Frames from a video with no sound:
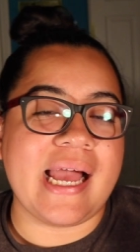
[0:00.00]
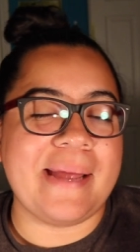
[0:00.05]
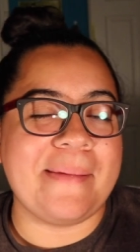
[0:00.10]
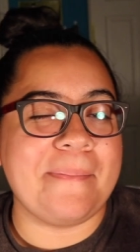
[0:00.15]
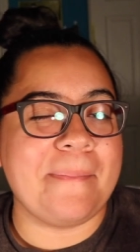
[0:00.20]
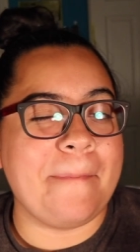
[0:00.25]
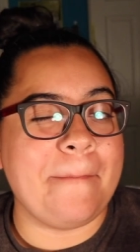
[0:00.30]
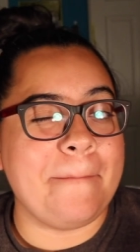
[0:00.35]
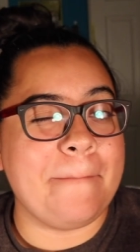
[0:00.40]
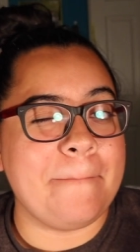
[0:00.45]

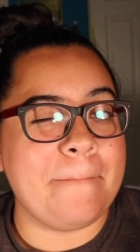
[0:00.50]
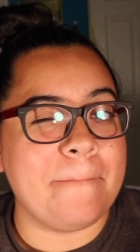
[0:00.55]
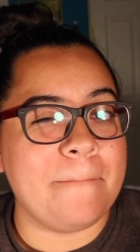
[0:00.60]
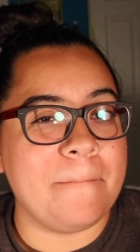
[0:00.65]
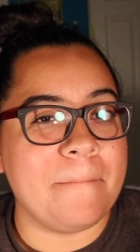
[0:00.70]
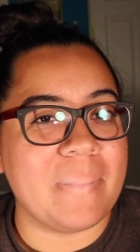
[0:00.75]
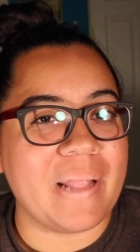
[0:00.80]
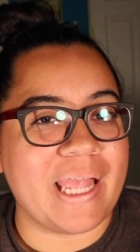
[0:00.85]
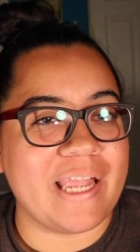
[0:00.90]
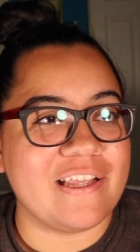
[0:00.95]
I'm
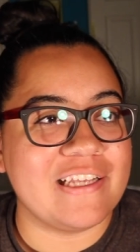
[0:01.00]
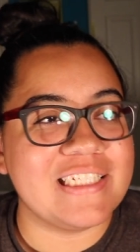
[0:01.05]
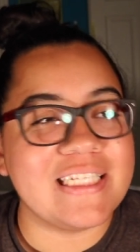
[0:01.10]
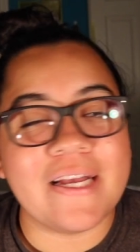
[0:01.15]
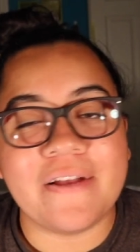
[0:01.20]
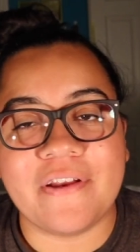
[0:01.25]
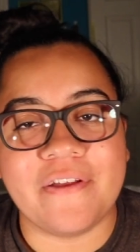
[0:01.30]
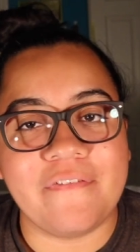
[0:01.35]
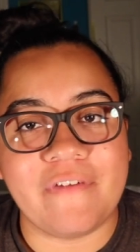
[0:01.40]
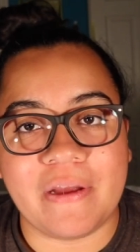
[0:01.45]
like
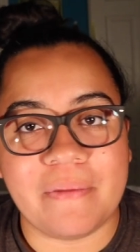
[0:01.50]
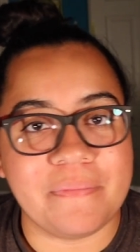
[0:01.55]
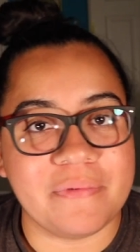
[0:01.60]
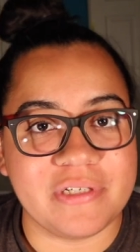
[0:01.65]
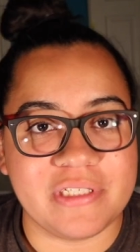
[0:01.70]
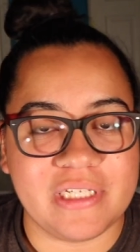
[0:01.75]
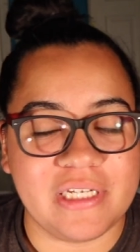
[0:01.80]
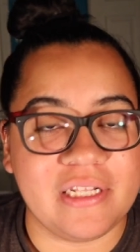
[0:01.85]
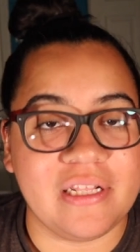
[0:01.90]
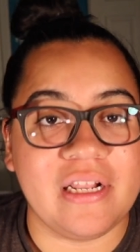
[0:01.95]

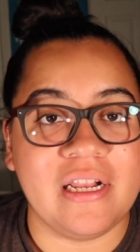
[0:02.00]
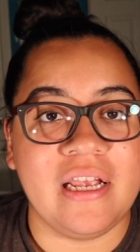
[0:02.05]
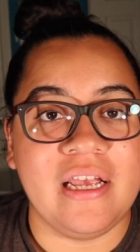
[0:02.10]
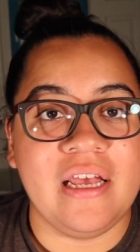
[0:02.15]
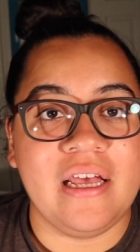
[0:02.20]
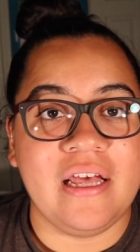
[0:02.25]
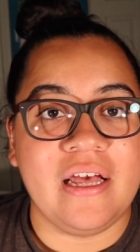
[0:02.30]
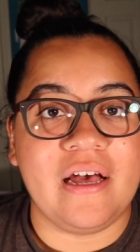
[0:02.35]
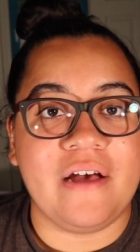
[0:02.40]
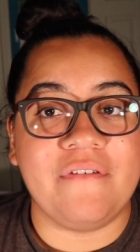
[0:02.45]
75%
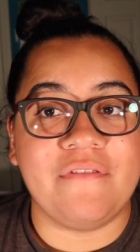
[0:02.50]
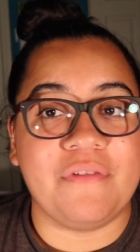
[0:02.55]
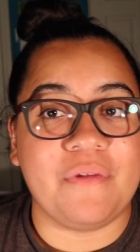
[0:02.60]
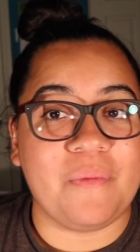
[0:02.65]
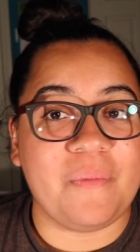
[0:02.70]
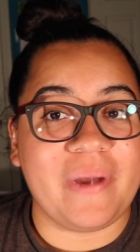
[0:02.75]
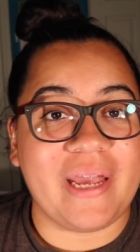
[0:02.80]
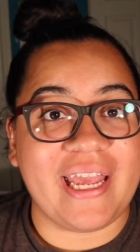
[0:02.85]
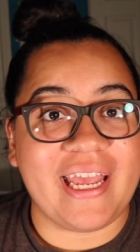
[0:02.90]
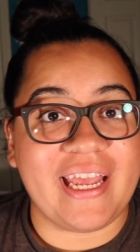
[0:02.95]
of the
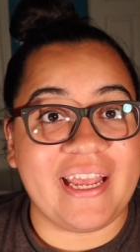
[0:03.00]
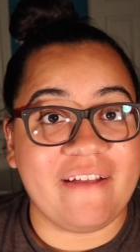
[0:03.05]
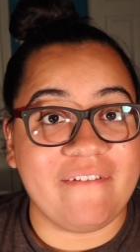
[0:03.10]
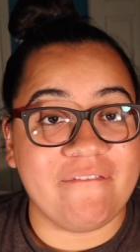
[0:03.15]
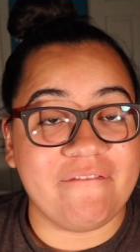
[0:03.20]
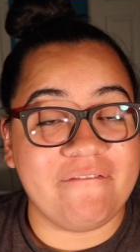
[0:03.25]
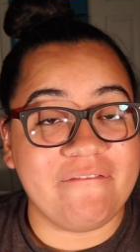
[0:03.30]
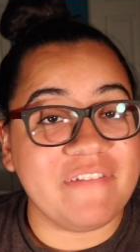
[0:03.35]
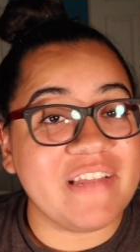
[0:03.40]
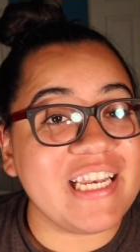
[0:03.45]
way
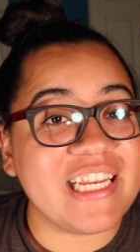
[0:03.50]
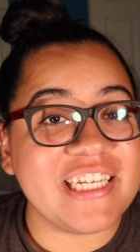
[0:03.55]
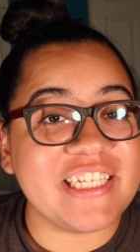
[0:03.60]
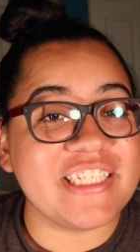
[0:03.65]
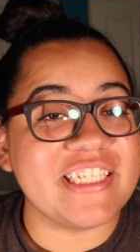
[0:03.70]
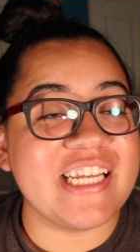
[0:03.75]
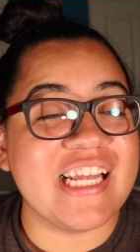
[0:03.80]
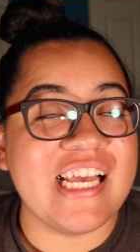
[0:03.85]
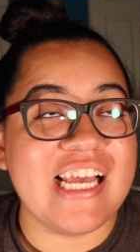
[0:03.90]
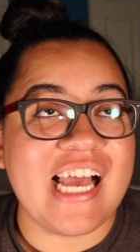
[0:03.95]
finished.